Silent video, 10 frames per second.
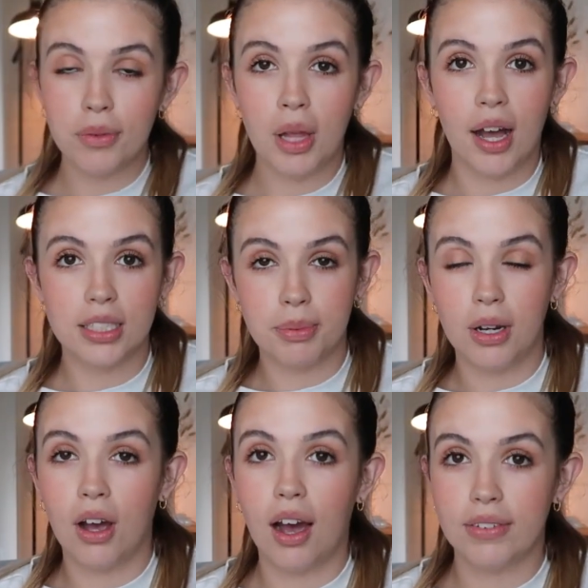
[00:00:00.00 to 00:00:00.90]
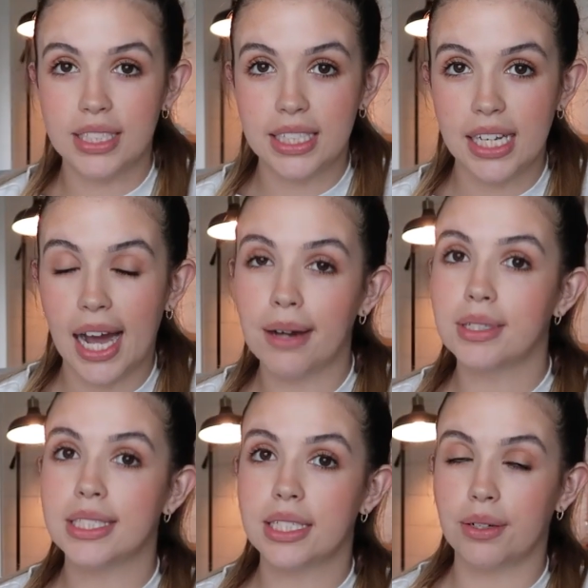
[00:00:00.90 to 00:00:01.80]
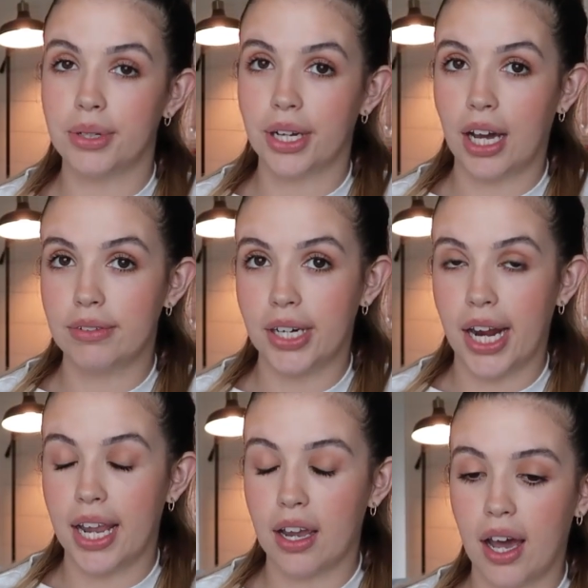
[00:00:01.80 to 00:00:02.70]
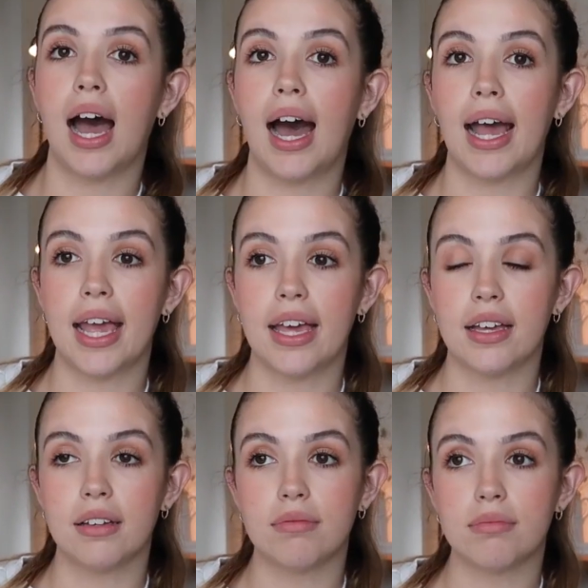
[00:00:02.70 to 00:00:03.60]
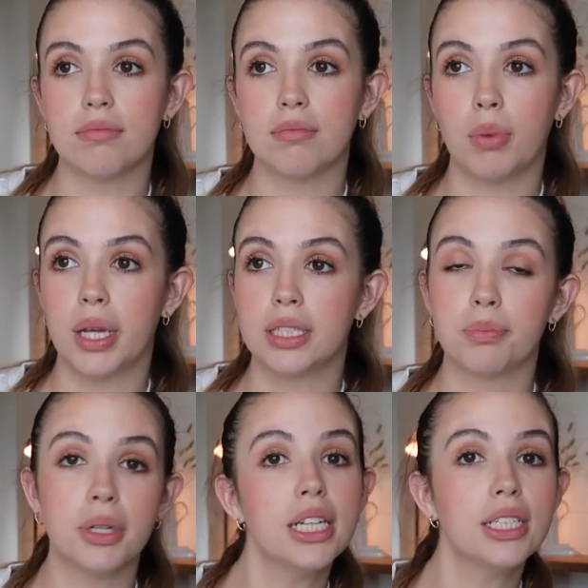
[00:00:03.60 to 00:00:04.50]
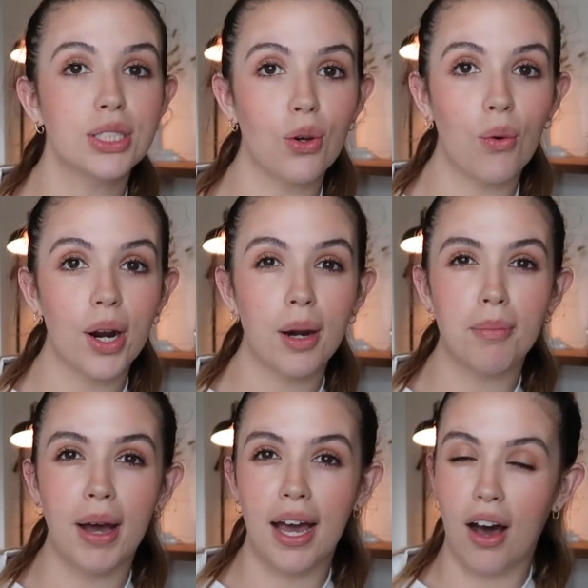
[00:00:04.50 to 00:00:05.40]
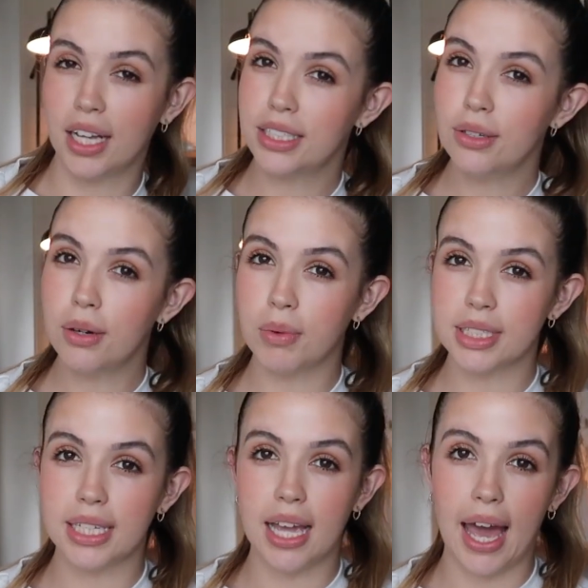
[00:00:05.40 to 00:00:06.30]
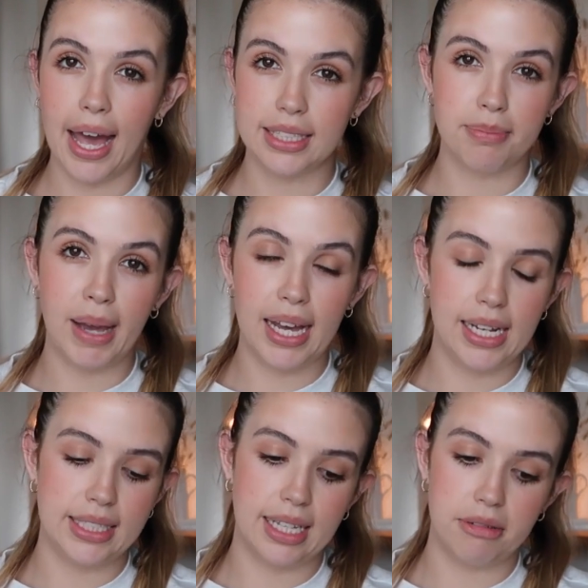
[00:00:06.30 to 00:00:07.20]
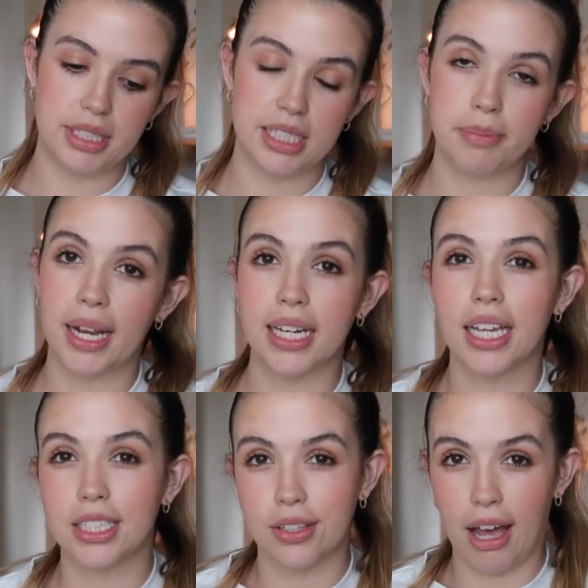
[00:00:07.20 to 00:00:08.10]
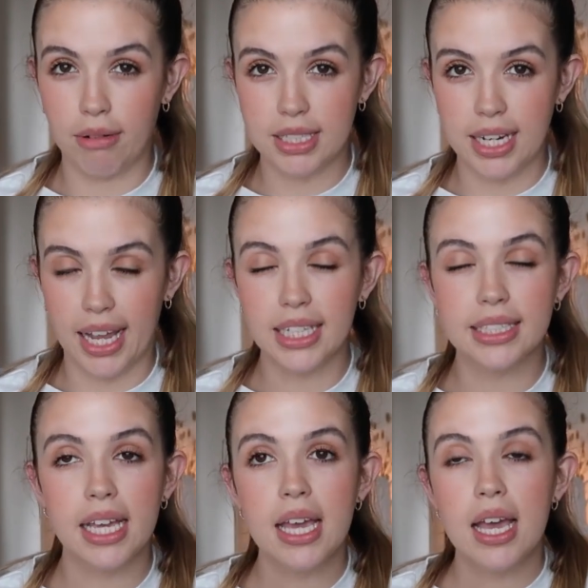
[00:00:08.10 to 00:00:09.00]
from the hospital, obviously I was still recovering. I was pretty sore, but also it wasn't as bad as I was expecting, so that was nice.